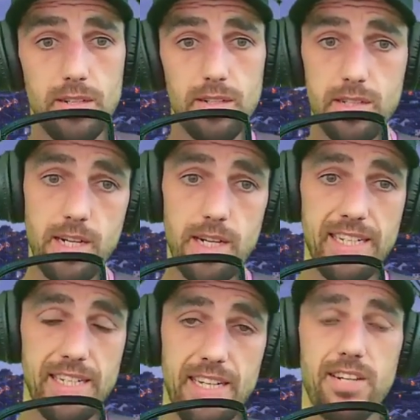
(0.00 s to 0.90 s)
It's nearly a
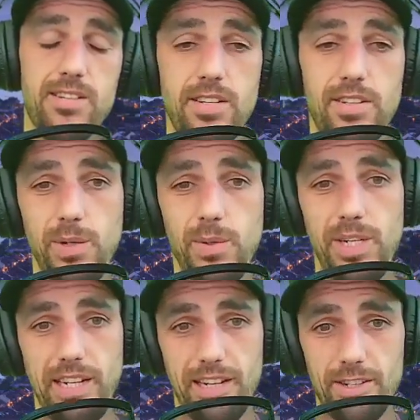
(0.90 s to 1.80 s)
year to two
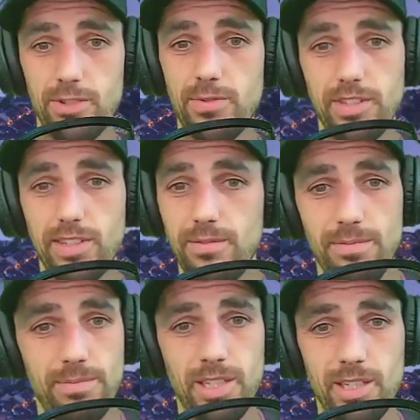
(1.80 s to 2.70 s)
years for
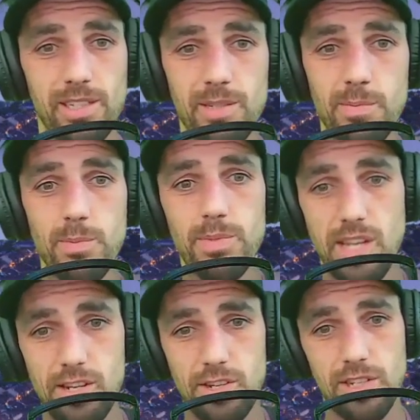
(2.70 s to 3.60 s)
your simple
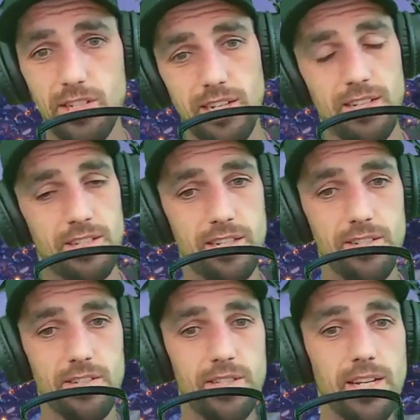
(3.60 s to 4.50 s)
possession charges.